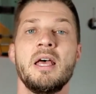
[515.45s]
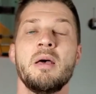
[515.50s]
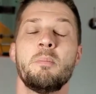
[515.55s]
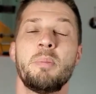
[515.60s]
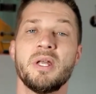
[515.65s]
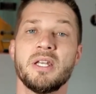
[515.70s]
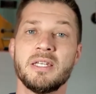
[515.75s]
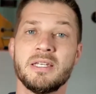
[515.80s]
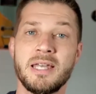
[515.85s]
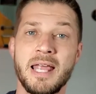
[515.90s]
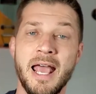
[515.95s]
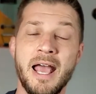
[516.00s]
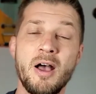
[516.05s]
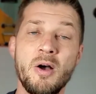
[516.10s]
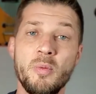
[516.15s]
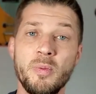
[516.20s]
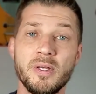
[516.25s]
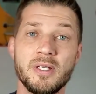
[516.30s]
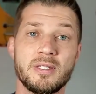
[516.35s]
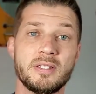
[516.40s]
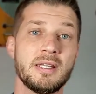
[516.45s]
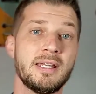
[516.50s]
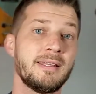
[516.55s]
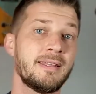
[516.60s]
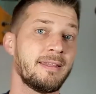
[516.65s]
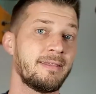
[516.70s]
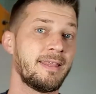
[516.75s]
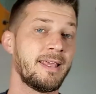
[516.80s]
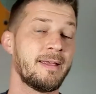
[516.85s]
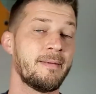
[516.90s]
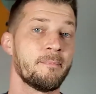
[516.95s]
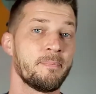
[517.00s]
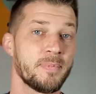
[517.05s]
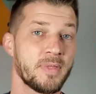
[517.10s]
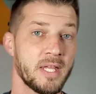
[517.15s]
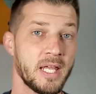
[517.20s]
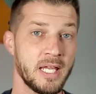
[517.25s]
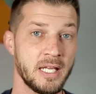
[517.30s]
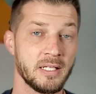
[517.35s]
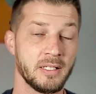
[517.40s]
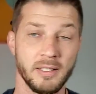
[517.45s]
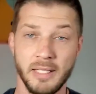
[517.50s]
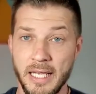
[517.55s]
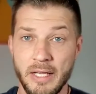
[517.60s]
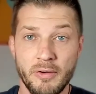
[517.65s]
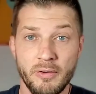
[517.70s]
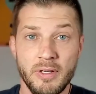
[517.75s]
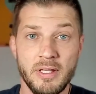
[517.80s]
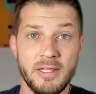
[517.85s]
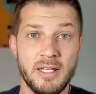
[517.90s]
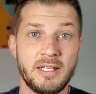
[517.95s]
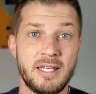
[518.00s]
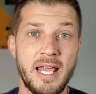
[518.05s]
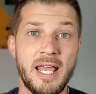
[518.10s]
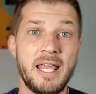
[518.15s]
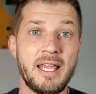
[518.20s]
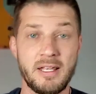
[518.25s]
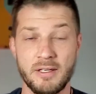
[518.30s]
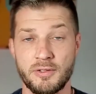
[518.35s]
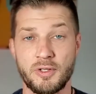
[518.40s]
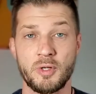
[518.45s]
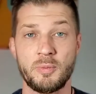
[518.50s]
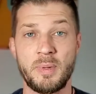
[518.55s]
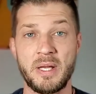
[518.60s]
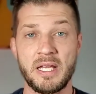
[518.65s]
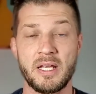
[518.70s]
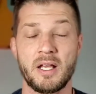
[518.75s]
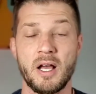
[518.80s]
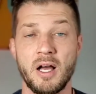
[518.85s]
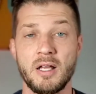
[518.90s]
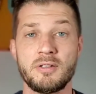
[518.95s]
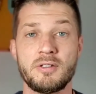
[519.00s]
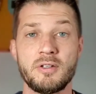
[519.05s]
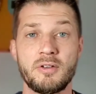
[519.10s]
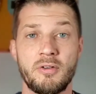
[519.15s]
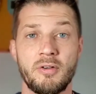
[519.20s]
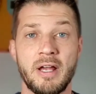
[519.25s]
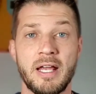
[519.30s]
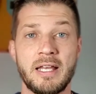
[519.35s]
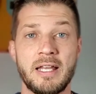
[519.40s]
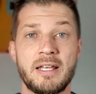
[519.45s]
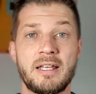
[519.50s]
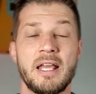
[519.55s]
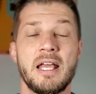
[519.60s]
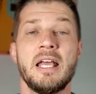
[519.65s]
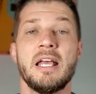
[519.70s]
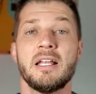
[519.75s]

But now we see that they, later in the day, as they're being consecrated,